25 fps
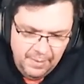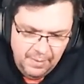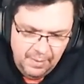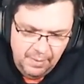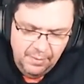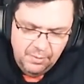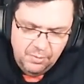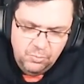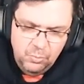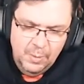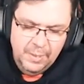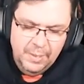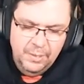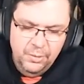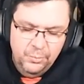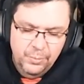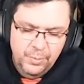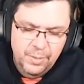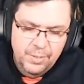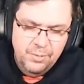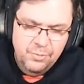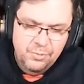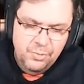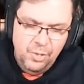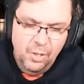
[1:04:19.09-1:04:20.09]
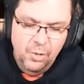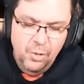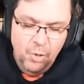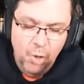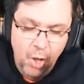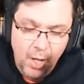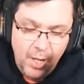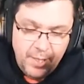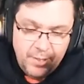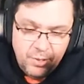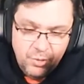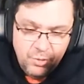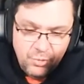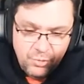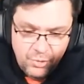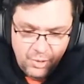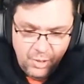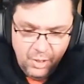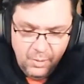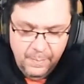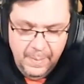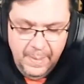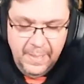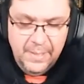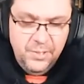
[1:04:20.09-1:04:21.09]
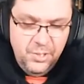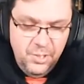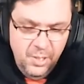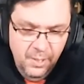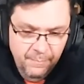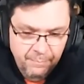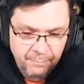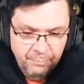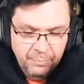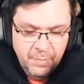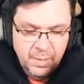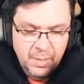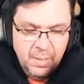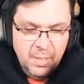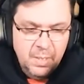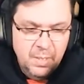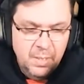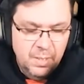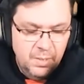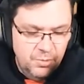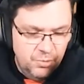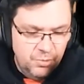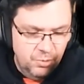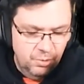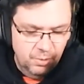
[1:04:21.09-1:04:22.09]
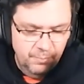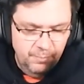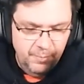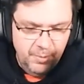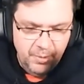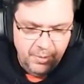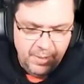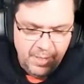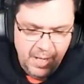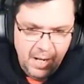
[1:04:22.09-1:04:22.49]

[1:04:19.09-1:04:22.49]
And it's one of the reasons I like you so much is you're a very mm.